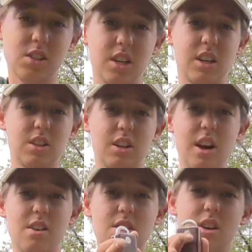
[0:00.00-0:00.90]
stick it in the
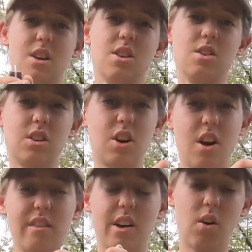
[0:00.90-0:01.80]
ground, you can
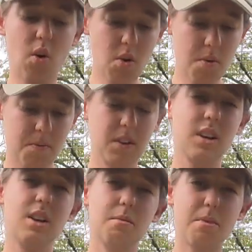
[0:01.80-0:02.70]
carve out a hole,
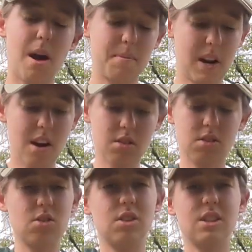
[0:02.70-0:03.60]
pop it
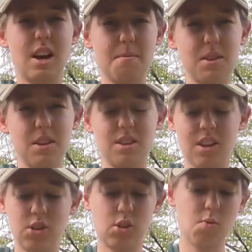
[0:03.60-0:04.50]
out to the depth
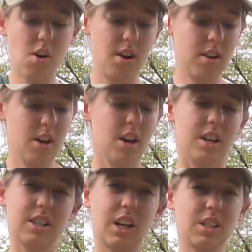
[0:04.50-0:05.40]
that you want.
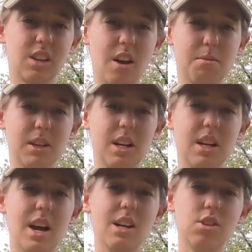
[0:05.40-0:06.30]
It's got a saw
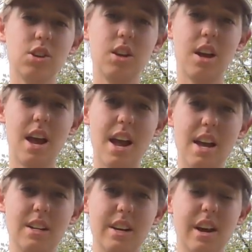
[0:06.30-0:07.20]
blade edge
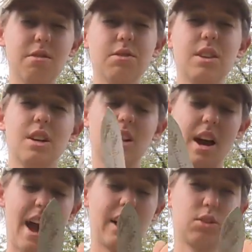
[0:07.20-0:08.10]
and a knife.
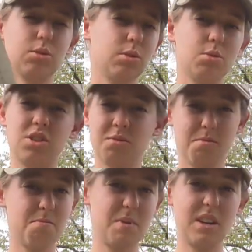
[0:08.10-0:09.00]
Hack through
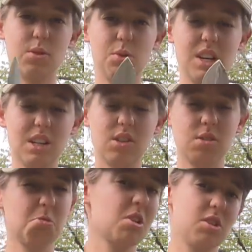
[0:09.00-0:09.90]
some big
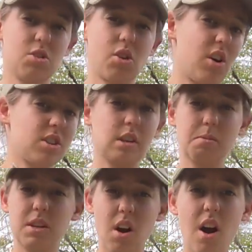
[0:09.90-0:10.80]
weeds, saw
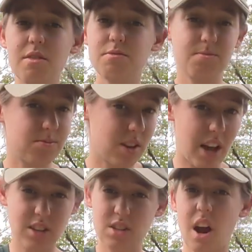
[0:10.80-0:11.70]
something off,
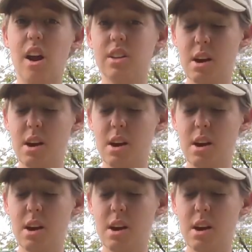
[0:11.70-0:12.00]
that's entirely